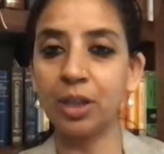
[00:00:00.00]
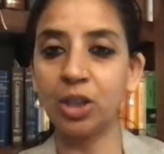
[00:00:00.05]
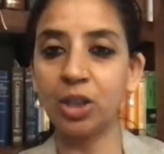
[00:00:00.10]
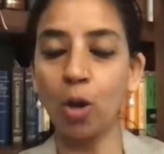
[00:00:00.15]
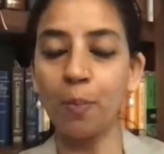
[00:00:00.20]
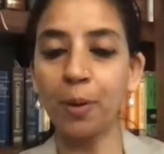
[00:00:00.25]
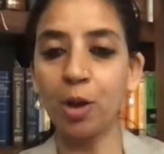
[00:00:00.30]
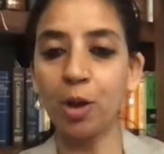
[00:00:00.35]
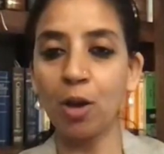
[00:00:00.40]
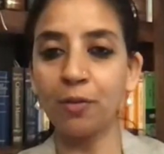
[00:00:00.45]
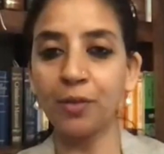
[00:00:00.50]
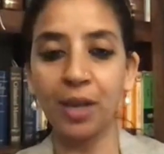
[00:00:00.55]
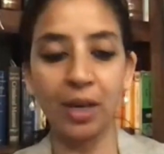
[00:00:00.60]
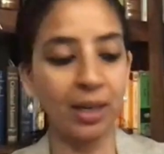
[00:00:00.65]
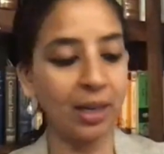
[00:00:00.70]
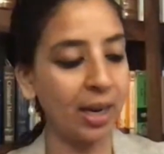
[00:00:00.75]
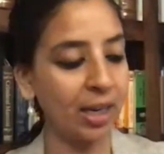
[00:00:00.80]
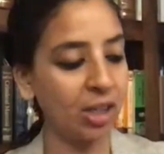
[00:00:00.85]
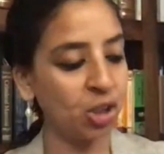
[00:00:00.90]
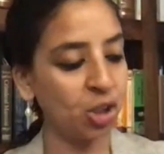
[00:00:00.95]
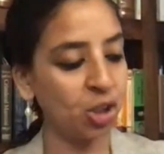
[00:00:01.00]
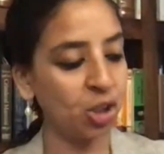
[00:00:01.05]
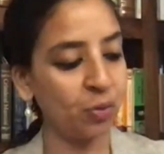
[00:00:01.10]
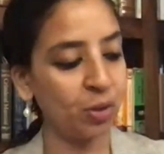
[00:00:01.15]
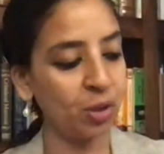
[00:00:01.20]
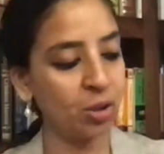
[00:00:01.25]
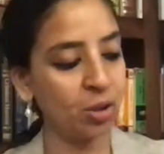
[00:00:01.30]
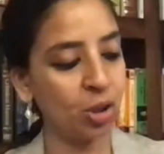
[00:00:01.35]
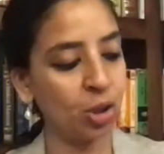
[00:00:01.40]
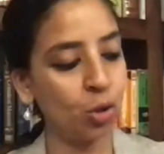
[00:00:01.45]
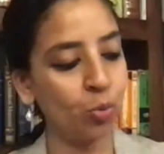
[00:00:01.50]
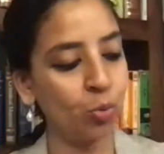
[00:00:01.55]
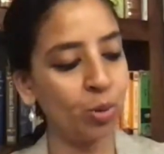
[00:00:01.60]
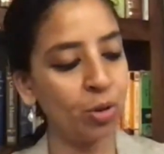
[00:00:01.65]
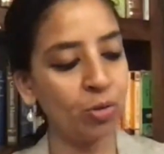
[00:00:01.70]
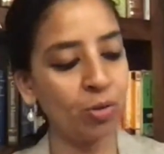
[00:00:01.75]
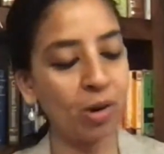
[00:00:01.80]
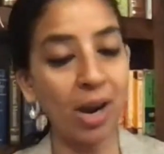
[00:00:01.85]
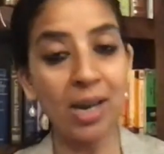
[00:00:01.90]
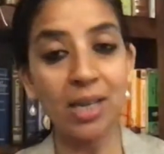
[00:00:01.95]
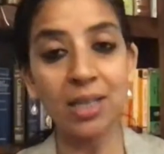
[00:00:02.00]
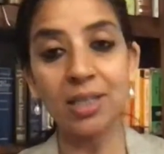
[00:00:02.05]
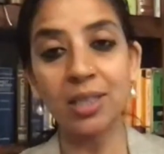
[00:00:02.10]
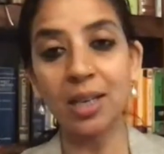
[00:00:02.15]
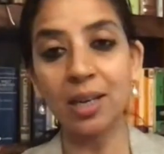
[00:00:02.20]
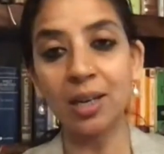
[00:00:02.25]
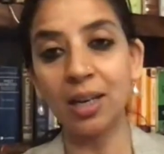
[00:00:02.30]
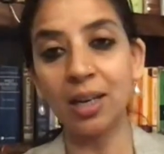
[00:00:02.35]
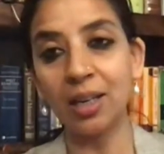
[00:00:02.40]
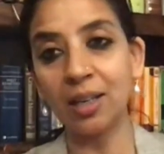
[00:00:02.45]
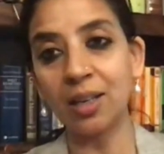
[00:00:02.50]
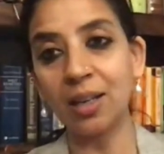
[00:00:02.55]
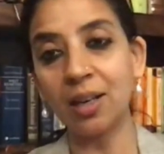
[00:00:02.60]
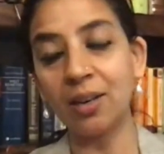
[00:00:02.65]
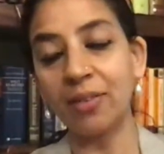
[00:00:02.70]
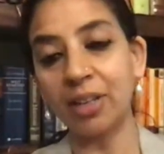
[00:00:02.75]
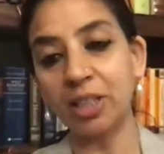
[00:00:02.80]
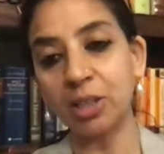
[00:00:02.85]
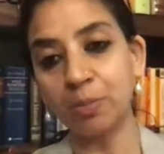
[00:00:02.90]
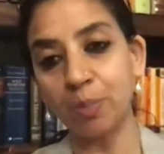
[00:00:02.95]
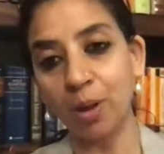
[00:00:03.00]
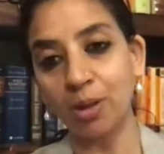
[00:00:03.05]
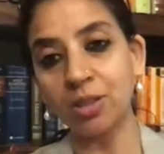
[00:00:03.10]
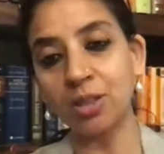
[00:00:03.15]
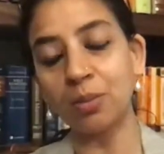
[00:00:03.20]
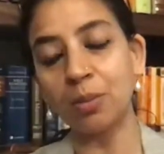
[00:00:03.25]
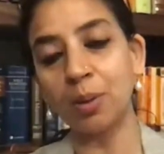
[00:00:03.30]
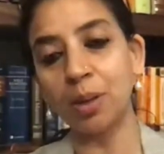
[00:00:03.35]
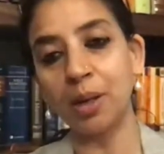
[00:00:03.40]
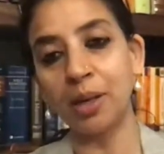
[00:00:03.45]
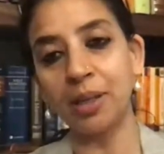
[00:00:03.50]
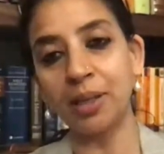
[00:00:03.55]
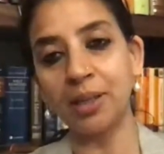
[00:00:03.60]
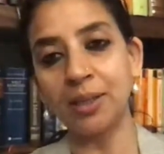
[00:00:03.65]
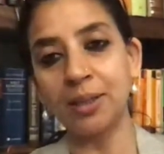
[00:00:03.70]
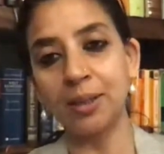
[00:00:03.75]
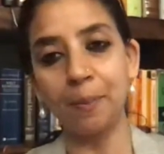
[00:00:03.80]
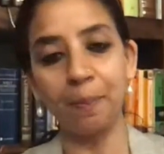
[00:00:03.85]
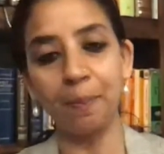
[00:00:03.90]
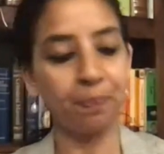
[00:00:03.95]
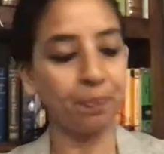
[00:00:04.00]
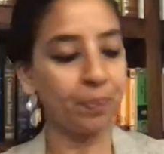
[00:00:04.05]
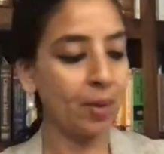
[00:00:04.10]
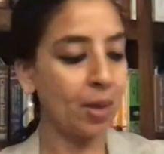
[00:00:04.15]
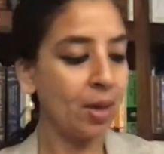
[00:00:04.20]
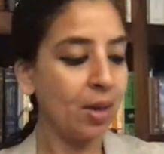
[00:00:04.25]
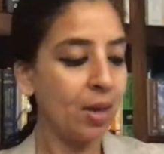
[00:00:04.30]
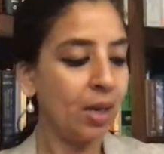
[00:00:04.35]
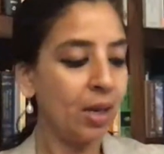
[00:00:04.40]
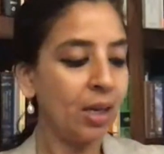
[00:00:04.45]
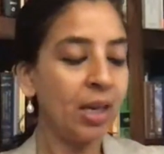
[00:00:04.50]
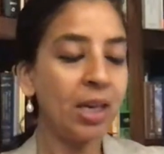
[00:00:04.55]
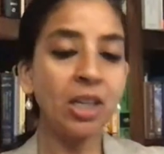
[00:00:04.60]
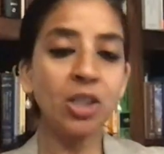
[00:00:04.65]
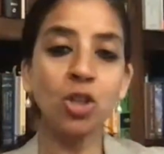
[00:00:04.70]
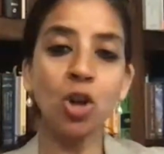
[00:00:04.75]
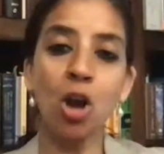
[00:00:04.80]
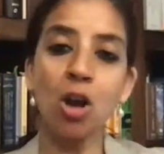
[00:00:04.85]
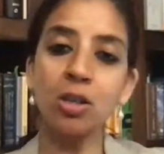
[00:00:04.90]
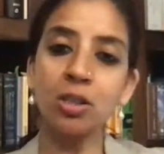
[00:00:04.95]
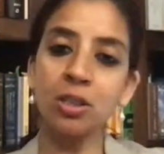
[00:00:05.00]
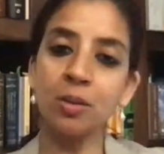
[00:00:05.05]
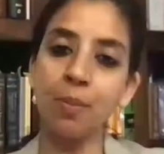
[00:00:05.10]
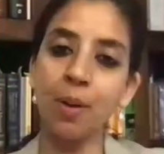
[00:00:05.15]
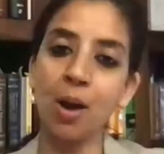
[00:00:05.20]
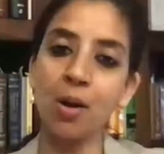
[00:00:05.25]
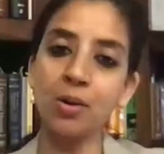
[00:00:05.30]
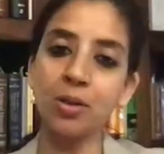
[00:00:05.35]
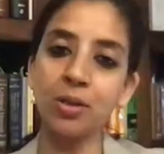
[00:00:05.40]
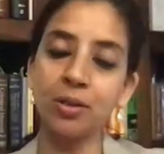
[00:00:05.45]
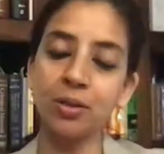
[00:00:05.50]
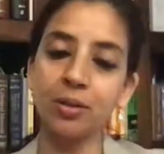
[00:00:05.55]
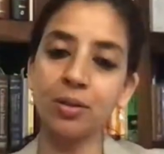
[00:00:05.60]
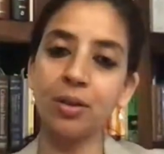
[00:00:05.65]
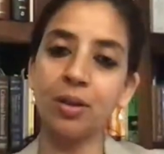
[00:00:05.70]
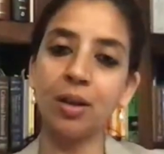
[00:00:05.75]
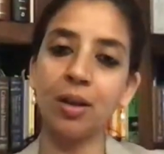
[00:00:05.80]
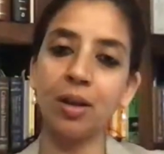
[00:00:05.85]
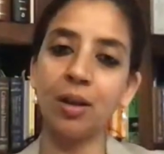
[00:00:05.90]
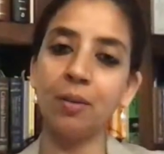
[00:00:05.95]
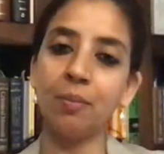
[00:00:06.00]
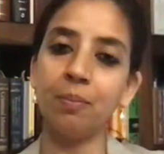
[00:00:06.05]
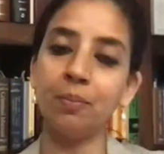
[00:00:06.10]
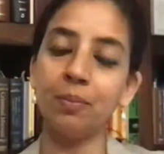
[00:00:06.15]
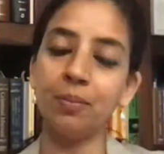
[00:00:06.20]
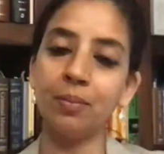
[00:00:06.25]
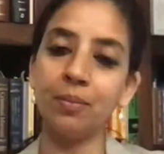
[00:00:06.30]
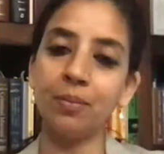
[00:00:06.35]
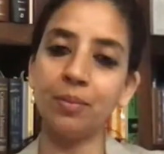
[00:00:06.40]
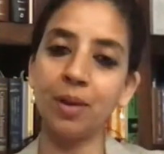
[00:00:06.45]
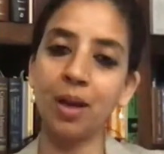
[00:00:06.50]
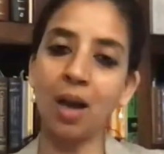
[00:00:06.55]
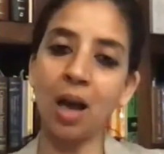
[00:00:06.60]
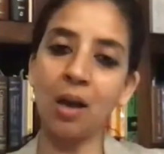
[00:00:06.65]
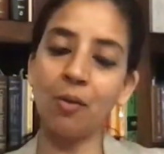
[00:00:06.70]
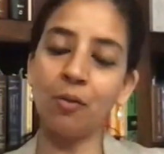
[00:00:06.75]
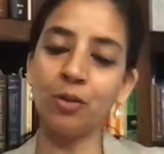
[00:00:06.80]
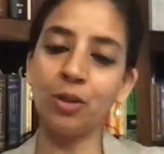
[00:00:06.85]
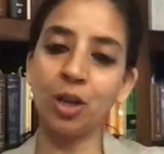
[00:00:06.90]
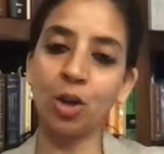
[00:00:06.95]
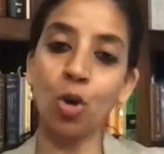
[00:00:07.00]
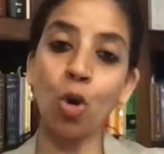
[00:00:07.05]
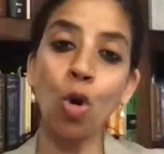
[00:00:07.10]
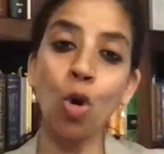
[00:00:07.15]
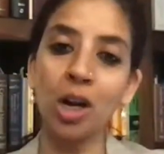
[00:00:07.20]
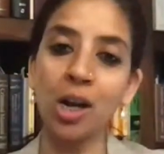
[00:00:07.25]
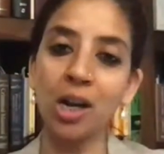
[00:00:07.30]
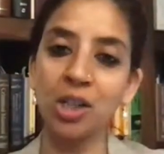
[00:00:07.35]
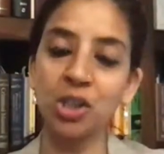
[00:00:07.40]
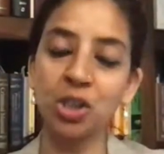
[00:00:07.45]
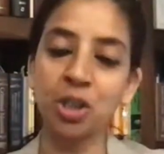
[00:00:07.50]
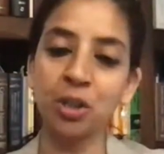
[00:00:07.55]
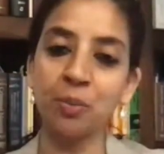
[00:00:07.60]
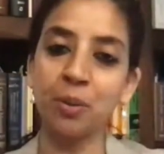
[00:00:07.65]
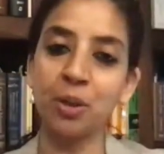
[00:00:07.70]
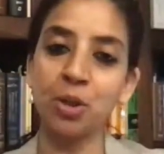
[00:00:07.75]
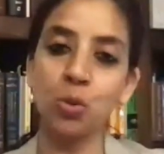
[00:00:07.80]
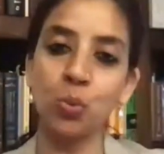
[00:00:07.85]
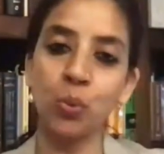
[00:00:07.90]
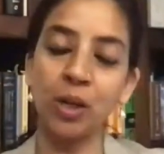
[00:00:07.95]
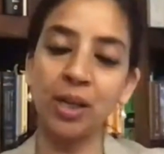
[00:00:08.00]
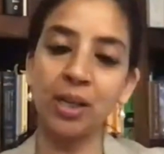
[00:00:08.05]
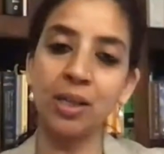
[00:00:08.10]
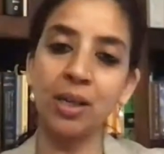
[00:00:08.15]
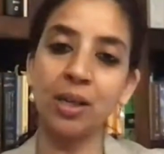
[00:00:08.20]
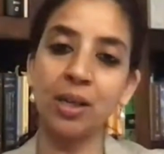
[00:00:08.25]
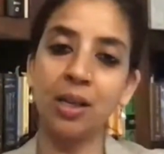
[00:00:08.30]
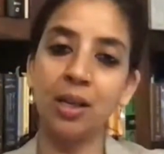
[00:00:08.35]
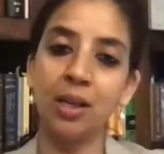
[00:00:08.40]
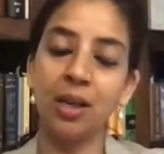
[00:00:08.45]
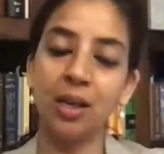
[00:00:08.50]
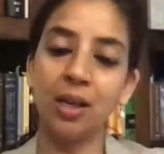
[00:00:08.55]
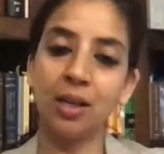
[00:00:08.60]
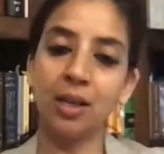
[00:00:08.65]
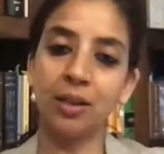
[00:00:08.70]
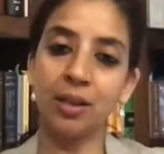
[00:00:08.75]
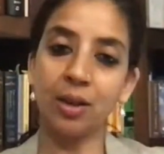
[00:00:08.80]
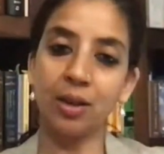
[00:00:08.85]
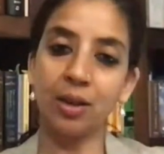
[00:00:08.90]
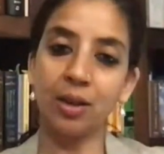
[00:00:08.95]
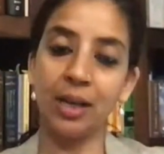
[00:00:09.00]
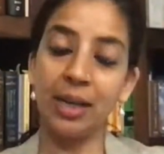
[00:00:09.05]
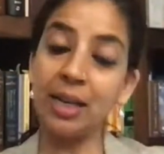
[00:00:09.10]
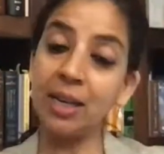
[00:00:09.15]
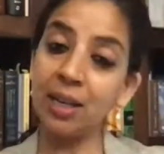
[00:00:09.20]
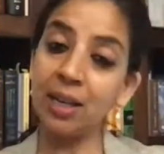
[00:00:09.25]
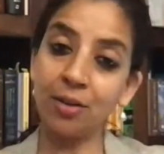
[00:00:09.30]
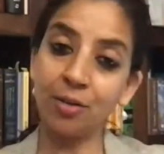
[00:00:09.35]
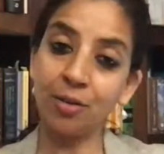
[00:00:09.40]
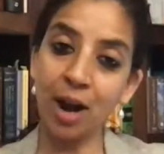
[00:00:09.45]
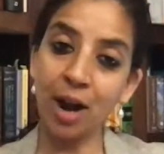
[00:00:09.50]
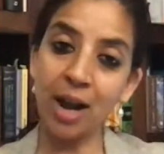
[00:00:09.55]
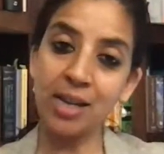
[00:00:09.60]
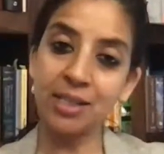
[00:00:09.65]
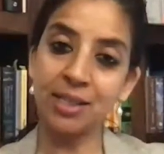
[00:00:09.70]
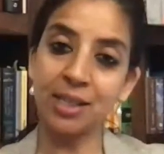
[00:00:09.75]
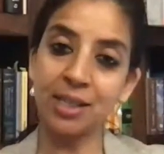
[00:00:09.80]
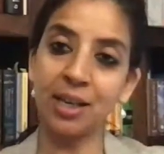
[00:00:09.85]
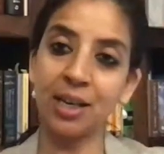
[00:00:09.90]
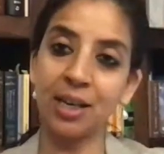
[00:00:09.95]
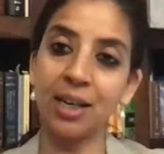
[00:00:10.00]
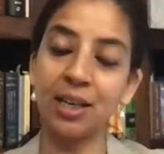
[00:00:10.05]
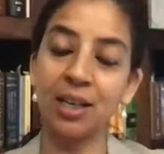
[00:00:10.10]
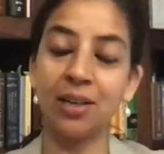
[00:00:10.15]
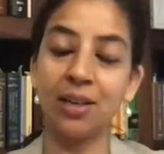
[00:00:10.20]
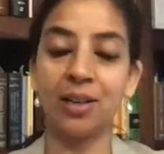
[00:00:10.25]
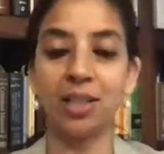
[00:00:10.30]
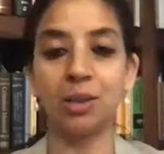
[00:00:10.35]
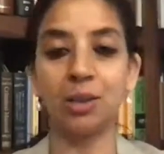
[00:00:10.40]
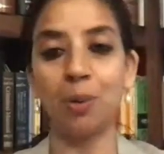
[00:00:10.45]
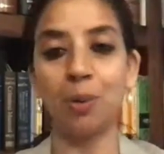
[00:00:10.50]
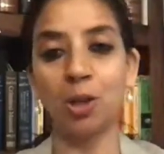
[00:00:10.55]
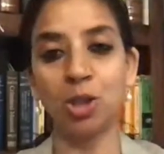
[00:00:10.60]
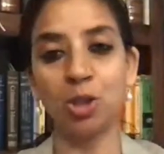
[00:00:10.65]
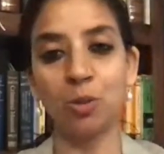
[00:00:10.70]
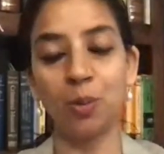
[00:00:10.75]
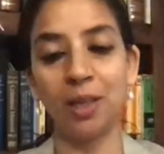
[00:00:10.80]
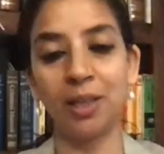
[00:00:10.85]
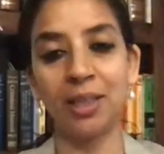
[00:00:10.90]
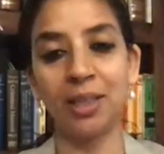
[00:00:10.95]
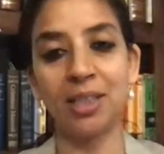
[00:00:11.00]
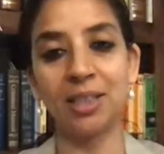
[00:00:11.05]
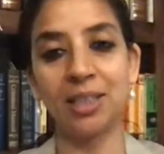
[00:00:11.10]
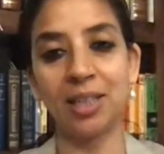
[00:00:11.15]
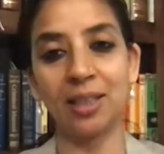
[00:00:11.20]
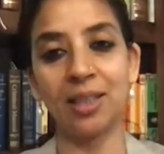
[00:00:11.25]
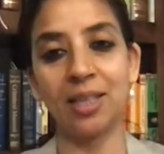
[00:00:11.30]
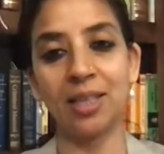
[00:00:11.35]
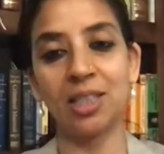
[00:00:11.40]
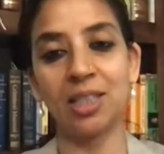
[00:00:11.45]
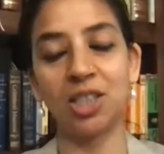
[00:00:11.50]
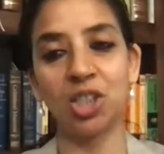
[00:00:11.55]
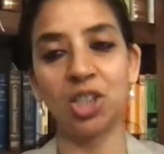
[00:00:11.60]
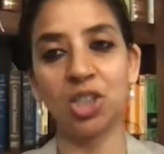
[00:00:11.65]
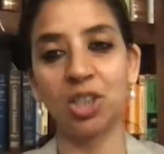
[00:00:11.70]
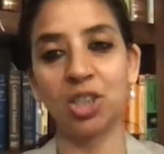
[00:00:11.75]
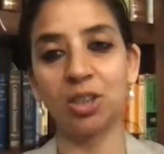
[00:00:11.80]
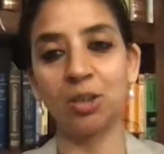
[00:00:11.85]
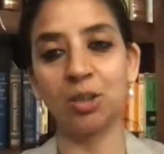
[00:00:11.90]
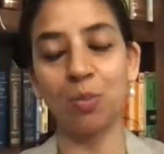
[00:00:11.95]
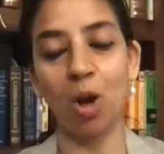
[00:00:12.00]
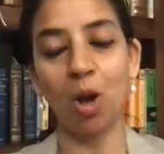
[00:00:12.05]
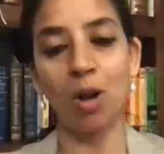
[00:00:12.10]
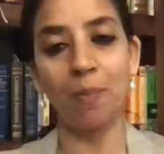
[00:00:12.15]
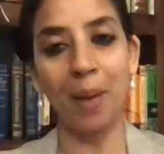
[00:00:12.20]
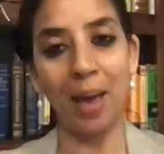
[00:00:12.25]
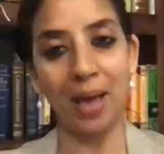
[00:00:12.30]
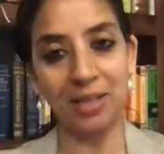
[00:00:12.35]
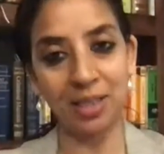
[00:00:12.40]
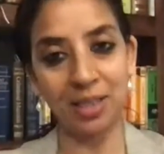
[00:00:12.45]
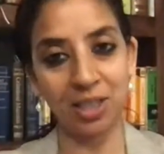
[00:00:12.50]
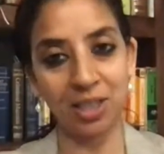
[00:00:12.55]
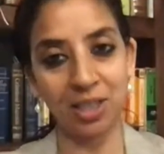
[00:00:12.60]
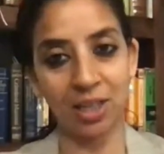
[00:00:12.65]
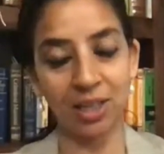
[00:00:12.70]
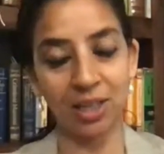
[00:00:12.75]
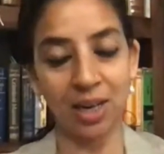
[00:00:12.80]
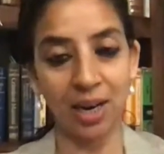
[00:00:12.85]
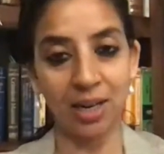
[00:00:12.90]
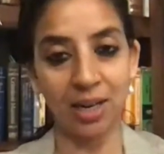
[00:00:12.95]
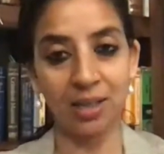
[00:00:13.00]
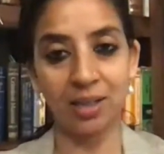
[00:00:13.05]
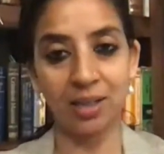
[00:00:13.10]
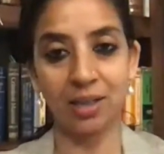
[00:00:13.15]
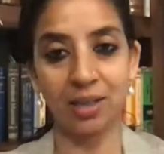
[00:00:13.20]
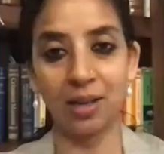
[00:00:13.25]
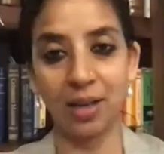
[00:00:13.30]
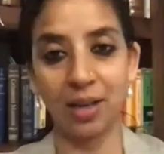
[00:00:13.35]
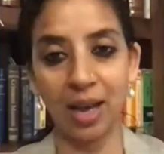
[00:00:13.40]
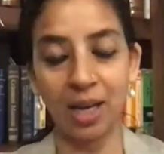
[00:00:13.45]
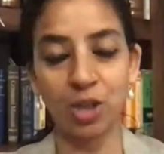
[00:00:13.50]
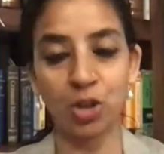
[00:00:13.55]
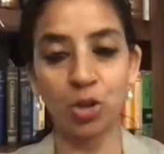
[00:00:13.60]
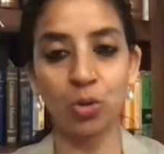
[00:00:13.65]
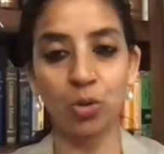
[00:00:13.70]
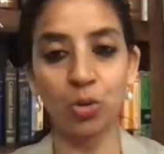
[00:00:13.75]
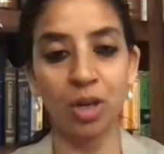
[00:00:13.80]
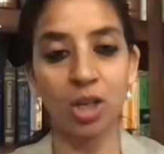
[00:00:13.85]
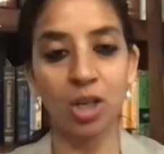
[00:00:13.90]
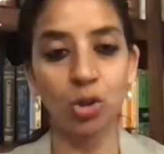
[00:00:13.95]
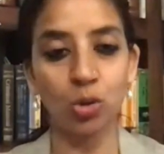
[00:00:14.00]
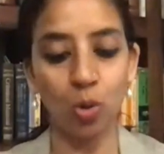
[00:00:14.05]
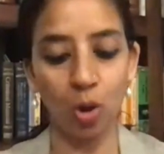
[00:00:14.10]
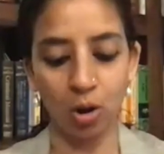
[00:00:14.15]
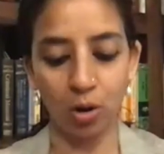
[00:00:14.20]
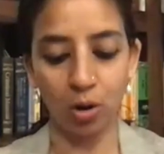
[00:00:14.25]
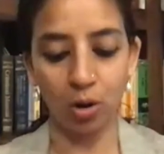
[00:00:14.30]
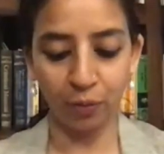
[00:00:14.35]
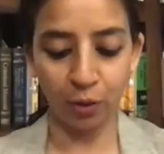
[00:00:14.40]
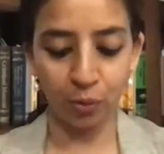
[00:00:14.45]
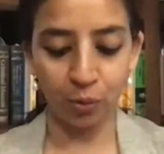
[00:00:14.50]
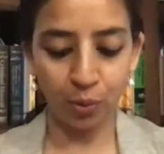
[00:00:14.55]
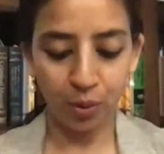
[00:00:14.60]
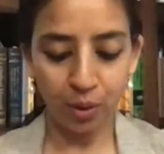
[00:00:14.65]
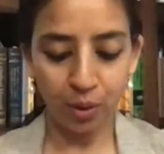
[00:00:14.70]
topic of that lecture was human rights and legal responsibilities. He talks about the correlation between the legal rights and legal responsibilities. And there's just a small passage that I'd like to read to all of you.